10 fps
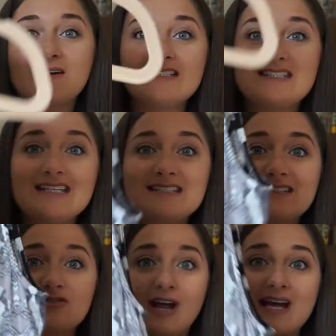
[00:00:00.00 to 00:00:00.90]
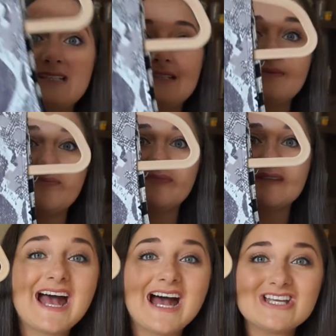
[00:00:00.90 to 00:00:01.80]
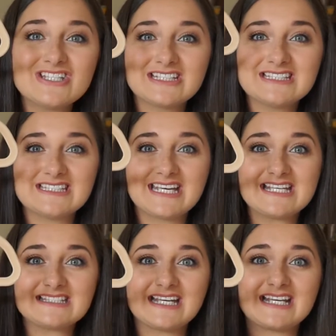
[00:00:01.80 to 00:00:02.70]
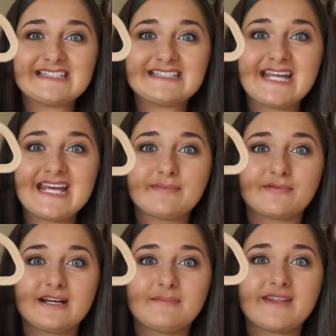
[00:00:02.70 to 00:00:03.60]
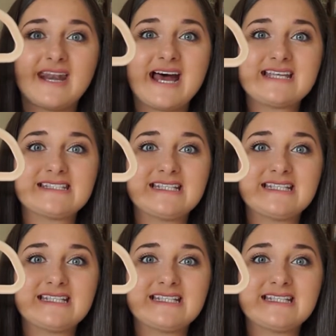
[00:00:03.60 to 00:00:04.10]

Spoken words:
So it's this dress. As you can see, it's like a snake print, then it has